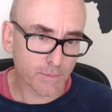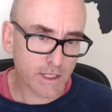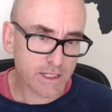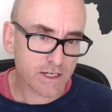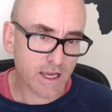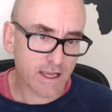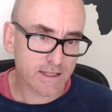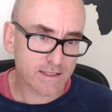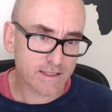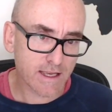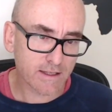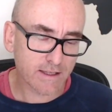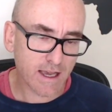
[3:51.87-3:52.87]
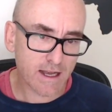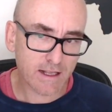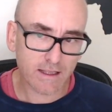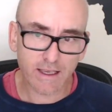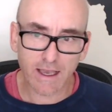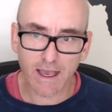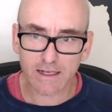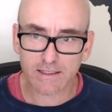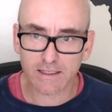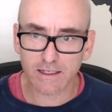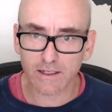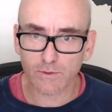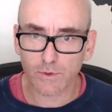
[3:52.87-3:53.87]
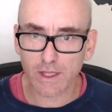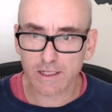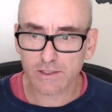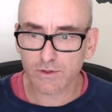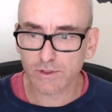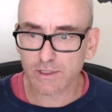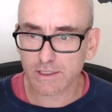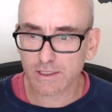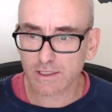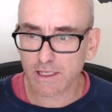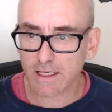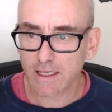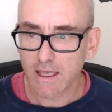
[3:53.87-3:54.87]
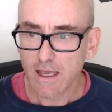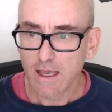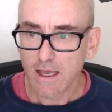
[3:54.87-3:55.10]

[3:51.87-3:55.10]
picture and sound are clear. Excellent. Well, that's good to see.